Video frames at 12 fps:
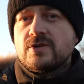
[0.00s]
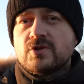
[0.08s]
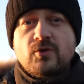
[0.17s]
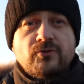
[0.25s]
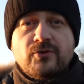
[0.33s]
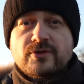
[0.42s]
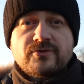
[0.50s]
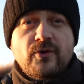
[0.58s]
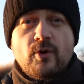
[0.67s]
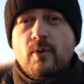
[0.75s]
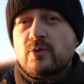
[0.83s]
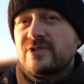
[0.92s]
So first and
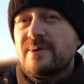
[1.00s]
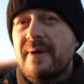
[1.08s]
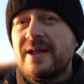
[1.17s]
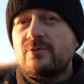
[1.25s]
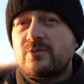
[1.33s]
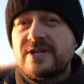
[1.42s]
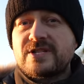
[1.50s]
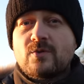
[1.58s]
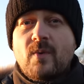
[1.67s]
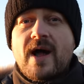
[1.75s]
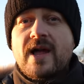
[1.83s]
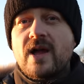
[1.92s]
foremost, the main
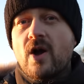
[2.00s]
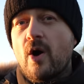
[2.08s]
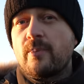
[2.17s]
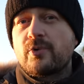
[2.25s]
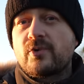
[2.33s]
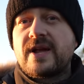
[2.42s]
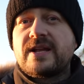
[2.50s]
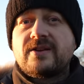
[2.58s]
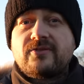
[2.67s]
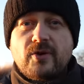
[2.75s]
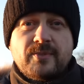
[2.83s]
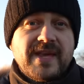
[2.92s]
reason why I upgrade
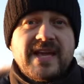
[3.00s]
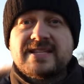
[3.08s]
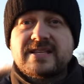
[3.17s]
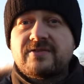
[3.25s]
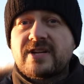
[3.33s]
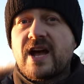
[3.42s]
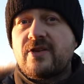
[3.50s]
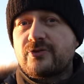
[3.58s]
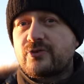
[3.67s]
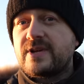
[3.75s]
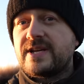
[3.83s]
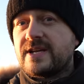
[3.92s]
from the a7R
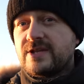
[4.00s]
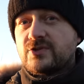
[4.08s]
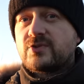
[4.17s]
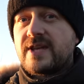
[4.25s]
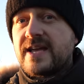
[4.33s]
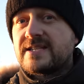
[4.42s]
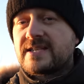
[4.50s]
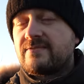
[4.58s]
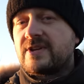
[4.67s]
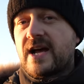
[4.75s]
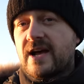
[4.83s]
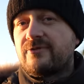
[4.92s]
III to the
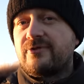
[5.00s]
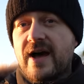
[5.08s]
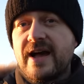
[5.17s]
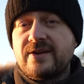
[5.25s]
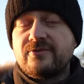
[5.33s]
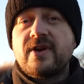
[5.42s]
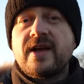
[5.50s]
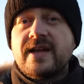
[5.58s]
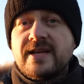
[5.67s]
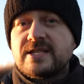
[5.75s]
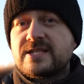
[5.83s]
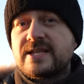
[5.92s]
a7R V
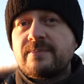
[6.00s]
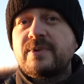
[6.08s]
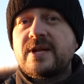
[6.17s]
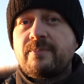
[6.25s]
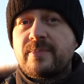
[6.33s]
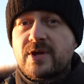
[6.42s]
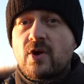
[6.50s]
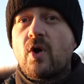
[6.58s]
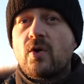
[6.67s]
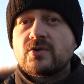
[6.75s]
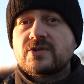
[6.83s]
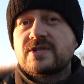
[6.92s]
is simply
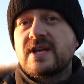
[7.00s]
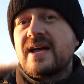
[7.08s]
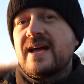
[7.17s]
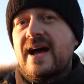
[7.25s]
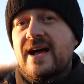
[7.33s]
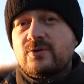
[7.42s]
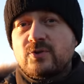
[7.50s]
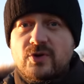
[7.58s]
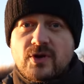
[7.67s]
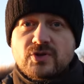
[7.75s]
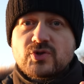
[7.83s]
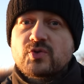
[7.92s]
because I do
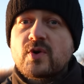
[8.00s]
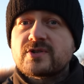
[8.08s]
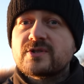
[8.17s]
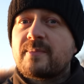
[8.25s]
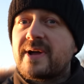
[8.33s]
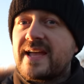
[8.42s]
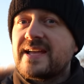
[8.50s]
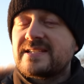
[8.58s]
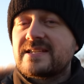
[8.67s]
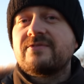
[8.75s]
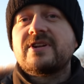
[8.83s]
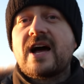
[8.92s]
not trust my
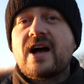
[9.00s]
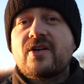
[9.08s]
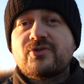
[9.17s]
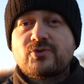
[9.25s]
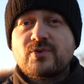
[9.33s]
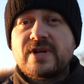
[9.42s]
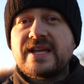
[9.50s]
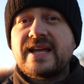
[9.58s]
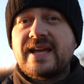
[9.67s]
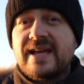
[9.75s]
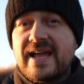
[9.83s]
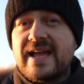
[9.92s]
a7R III
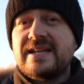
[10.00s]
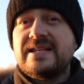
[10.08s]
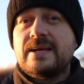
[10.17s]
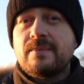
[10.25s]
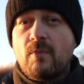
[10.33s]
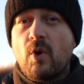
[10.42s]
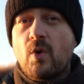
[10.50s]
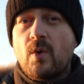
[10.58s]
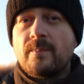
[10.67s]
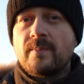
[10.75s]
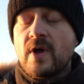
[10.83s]
anymore.